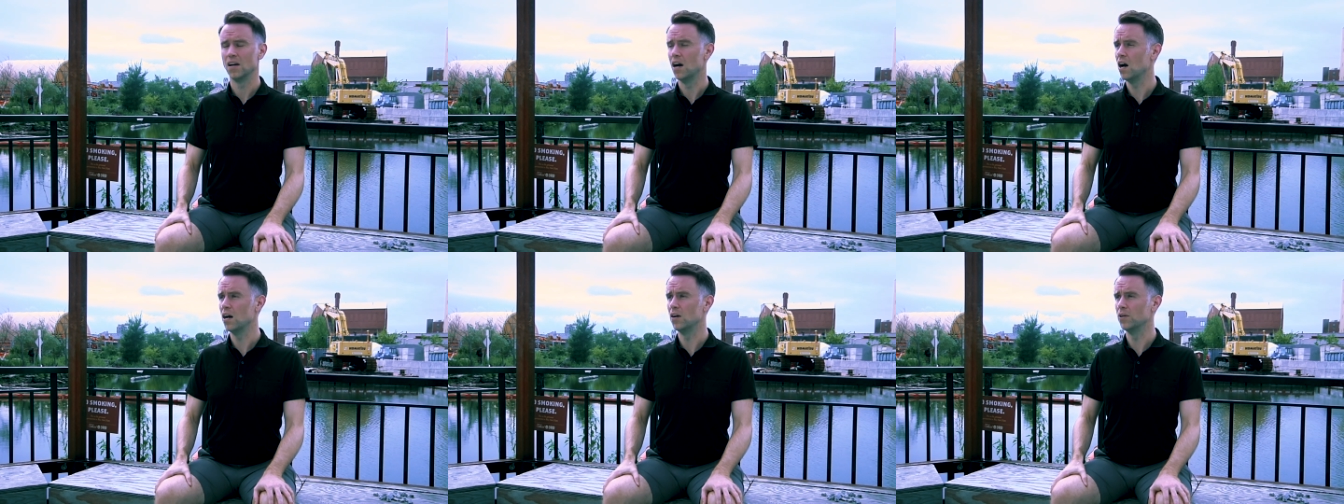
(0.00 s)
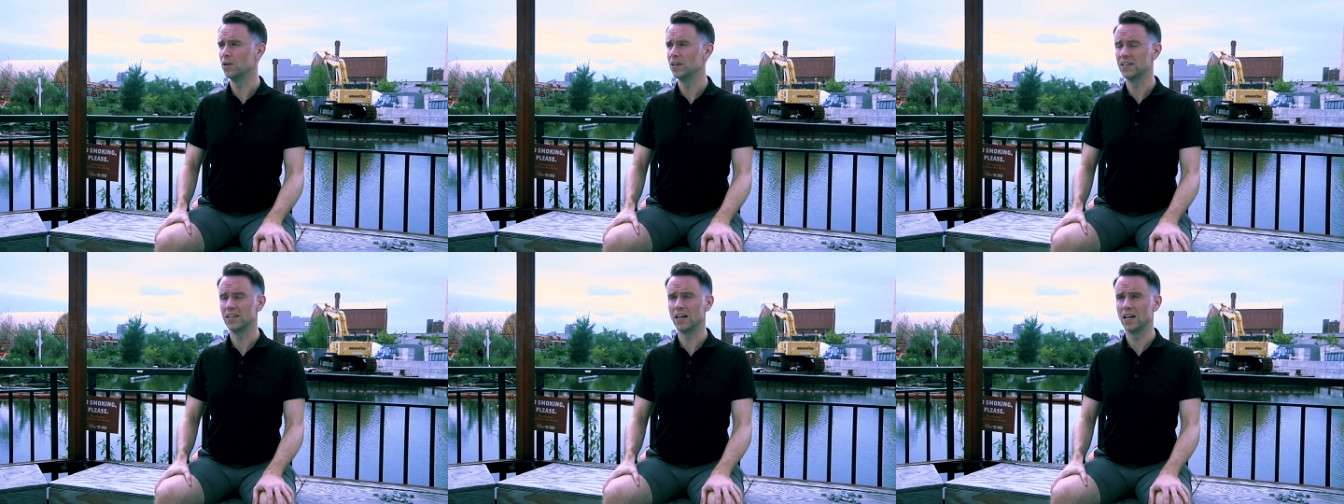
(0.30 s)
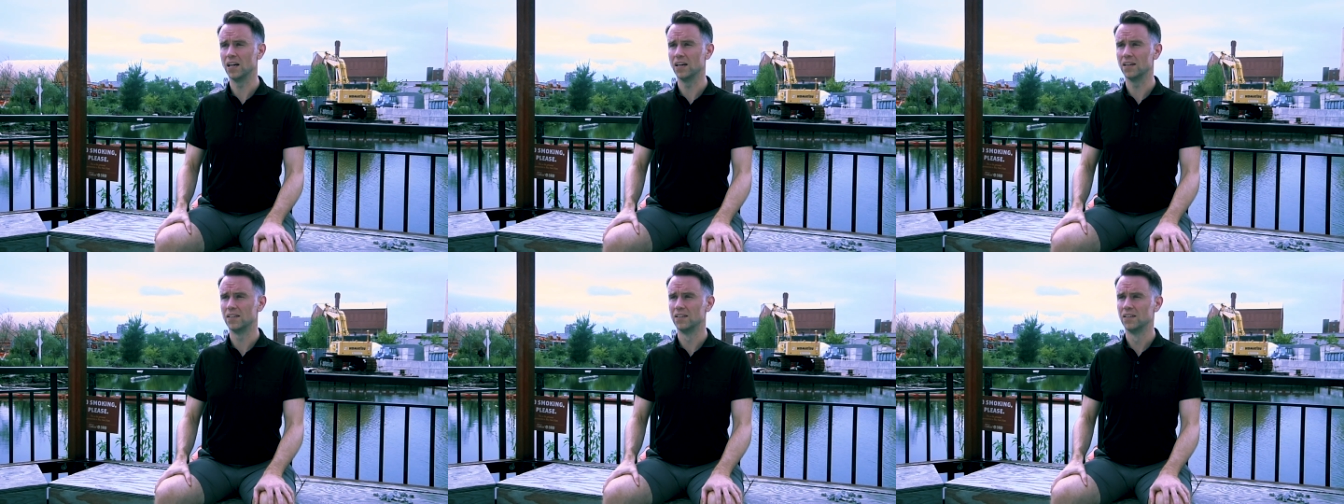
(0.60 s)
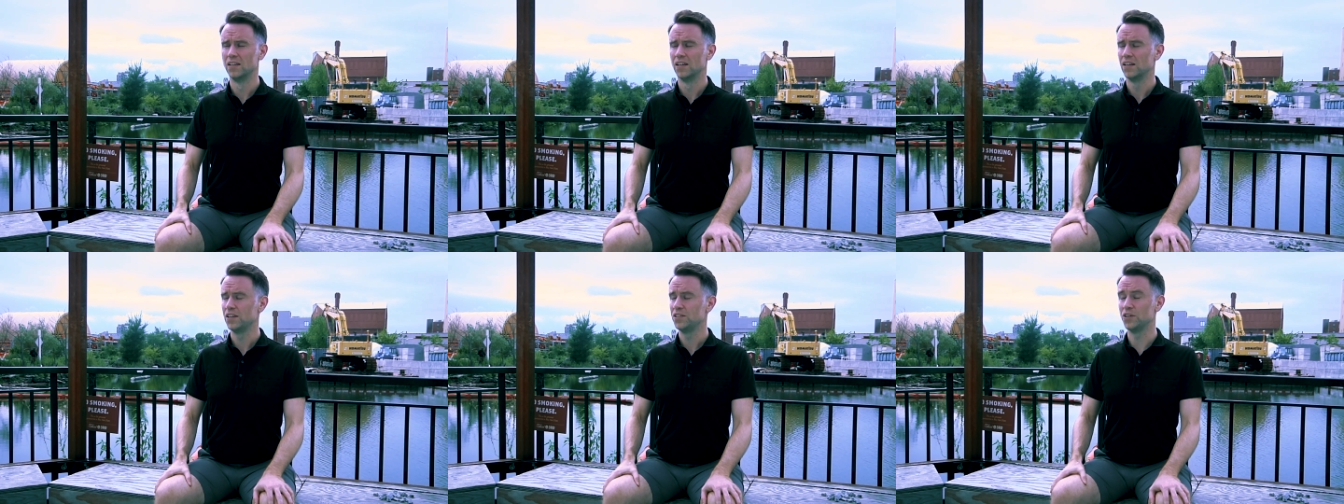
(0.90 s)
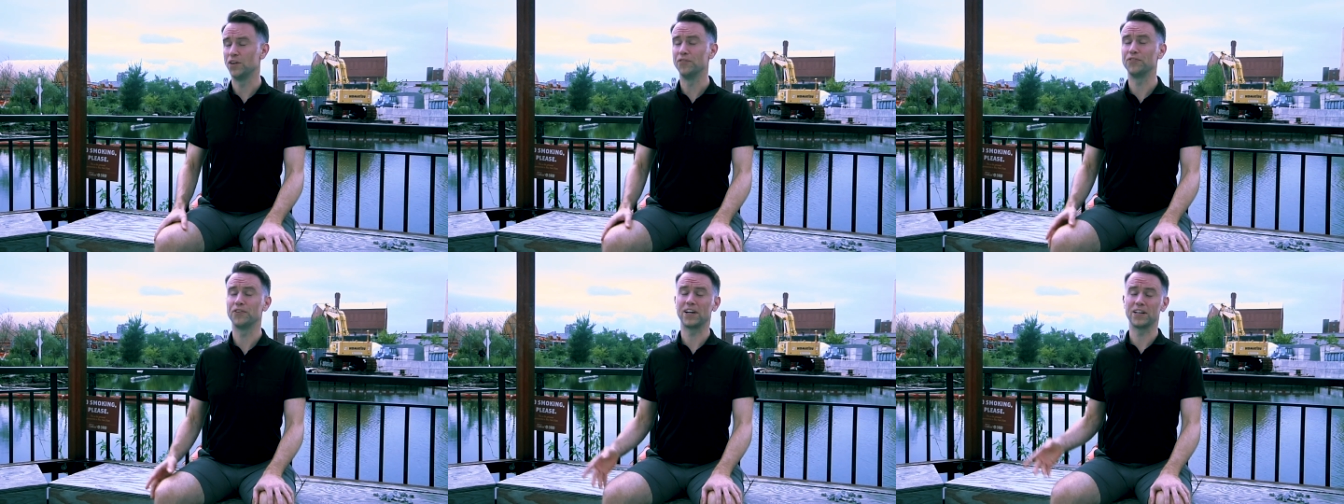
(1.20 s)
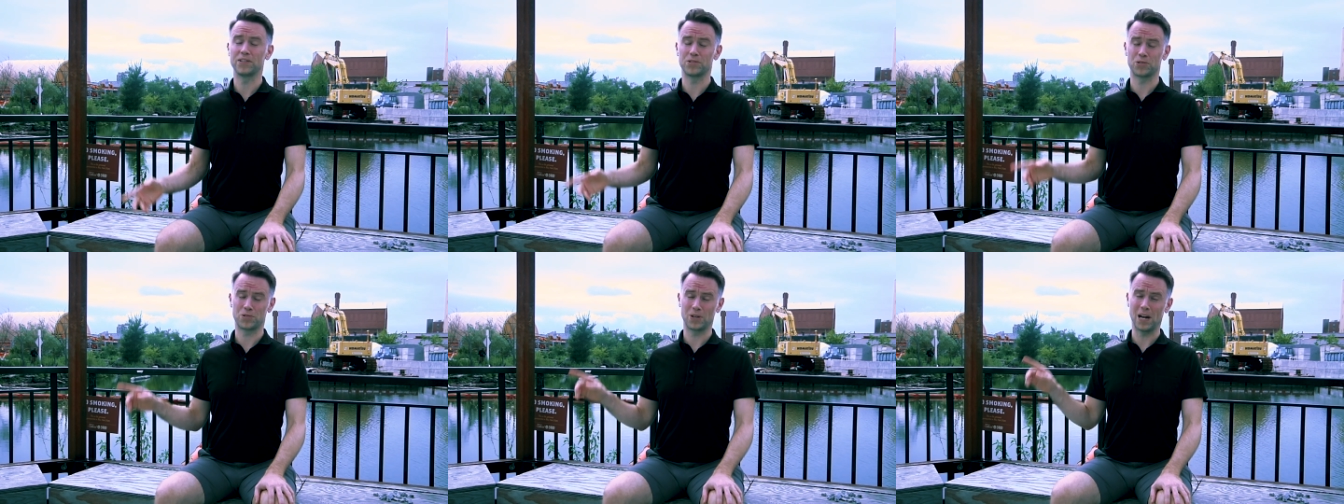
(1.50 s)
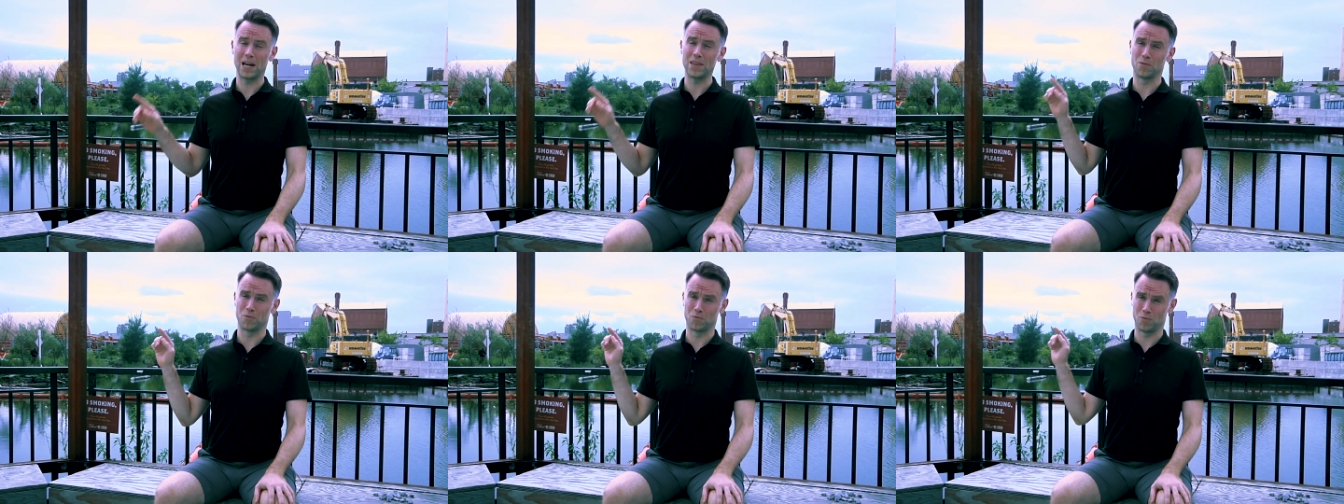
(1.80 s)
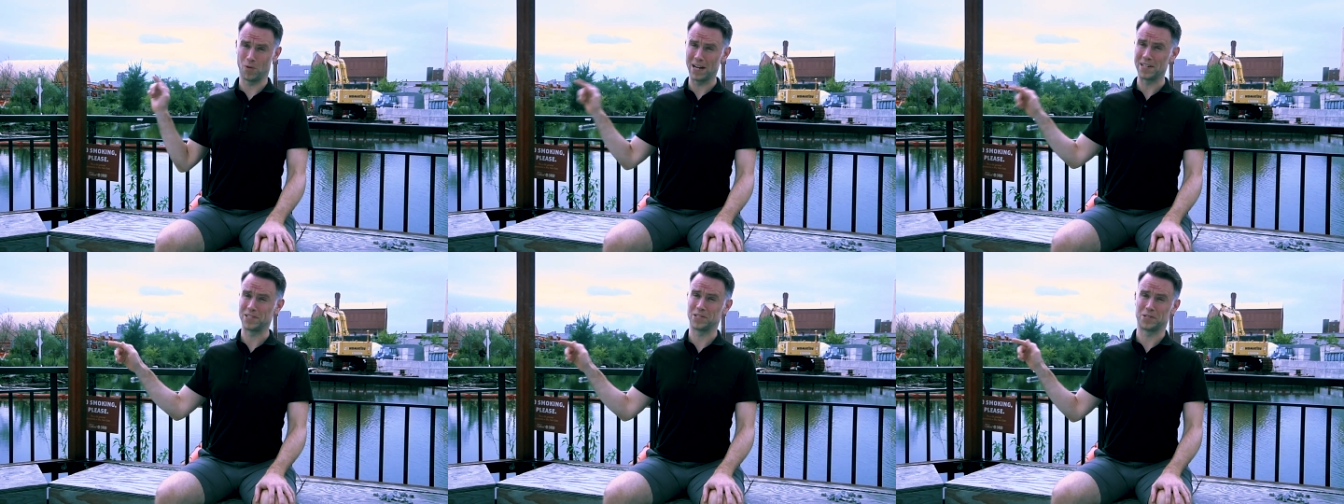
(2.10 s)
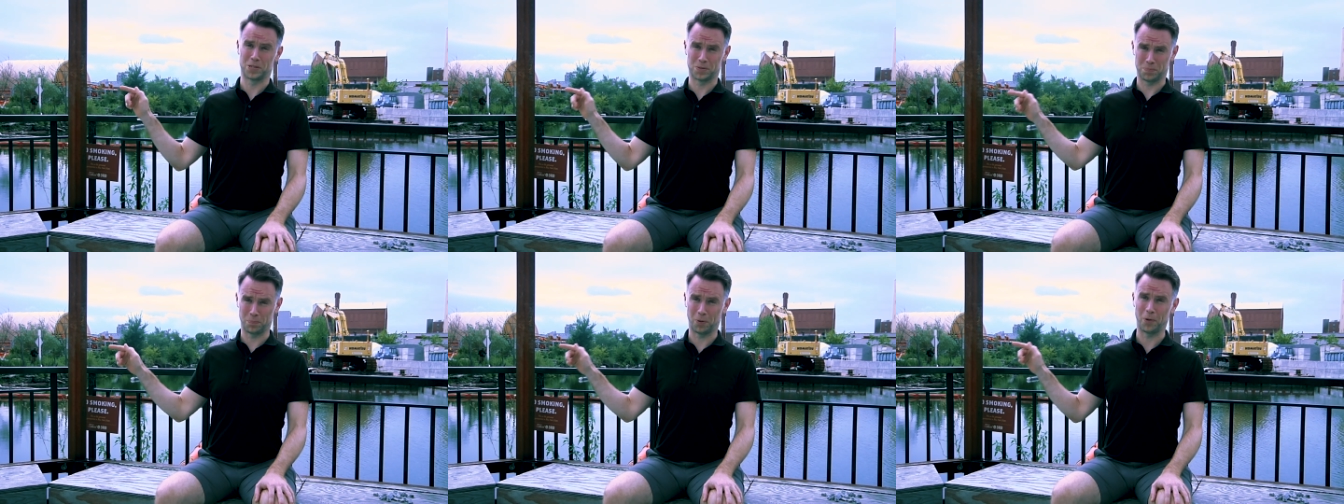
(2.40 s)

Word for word: Oh, and uh, don't forget to try the righteous